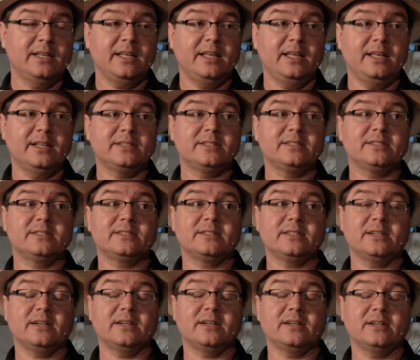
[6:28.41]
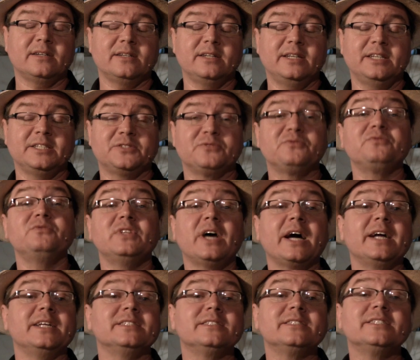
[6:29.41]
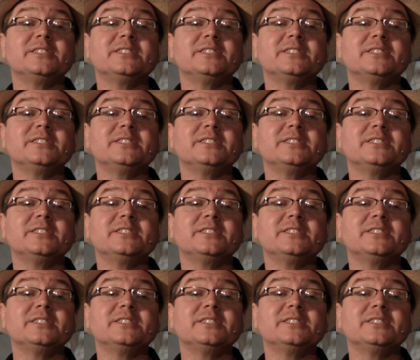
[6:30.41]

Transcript: it's nice.